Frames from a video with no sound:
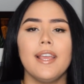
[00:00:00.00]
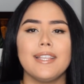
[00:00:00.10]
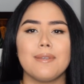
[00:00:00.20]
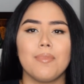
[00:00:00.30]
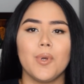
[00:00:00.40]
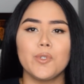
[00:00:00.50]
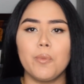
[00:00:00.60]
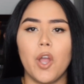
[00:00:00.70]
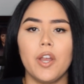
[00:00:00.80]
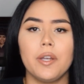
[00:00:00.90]
It's a
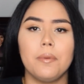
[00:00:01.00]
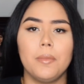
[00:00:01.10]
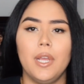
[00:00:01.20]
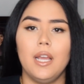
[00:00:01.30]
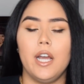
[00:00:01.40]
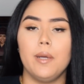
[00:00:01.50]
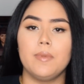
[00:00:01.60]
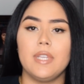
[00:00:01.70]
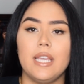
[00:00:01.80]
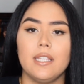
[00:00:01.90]
postpartum
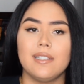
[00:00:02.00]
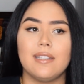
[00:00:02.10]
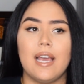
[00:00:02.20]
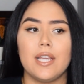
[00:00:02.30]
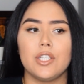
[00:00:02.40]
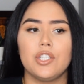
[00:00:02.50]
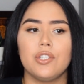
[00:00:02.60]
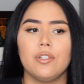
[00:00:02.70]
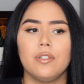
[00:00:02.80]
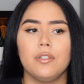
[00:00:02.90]
update
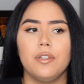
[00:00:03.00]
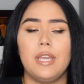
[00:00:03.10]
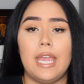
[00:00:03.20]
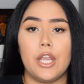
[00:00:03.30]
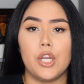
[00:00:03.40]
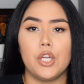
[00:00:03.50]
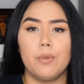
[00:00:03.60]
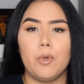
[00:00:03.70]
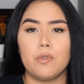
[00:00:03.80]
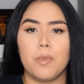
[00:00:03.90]
slash care,
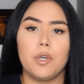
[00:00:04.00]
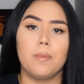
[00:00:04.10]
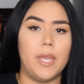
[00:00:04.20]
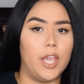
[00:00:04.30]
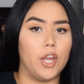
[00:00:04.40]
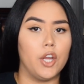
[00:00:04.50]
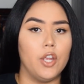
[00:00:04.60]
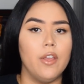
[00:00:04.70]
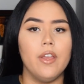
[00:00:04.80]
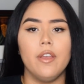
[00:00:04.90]
postpartum care
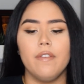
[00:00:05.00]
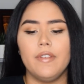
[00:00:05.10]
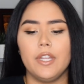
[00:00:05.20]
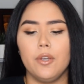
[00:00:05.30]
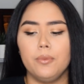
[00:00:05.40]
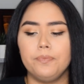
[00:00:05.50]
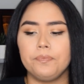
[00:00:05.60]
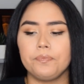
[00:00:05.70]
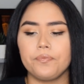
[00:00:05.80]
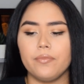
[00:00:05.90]
video,
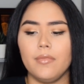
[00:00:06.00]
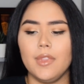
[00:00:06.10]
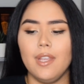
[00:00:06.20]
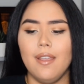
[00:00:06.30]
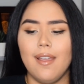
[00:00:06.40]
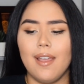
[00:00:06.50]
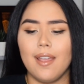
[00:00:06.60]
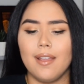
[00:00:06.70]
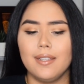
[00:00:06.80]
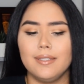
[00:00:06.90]

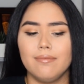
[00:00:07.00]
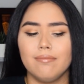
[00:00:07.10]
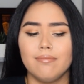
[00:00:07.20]
and